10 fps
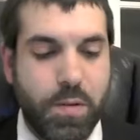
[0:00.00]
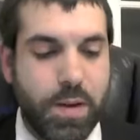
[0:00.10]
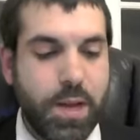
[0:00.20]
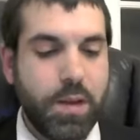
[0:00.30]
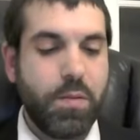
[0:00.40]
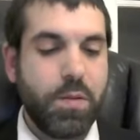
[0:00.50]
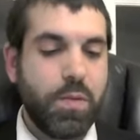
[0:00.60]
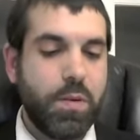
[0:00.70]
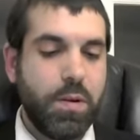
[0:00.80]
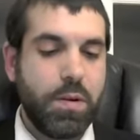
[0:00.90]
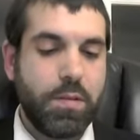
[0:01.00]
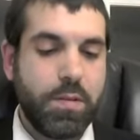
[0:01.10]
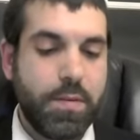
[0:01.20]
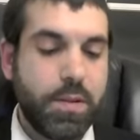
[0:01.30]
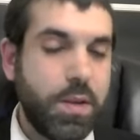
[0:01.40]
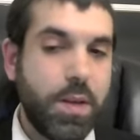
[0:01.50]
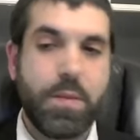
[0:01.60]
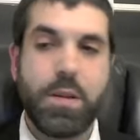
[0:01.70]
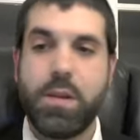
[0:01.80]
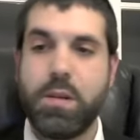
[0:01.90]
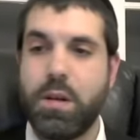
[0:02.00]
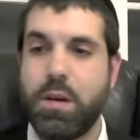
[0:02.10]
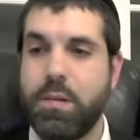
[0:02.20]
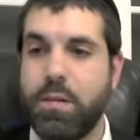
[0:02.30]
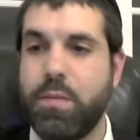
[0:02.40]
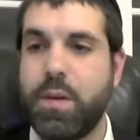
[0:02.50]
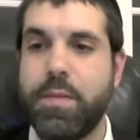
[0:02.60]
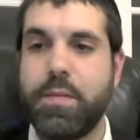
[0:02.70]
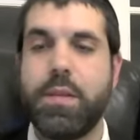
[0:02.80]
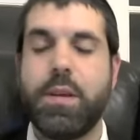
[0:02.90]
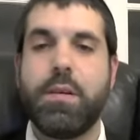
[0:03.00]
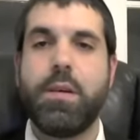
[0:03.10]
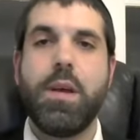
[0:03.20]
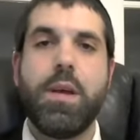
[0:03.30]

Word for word: we will not know with what we are to serve Hashem until our arrival there.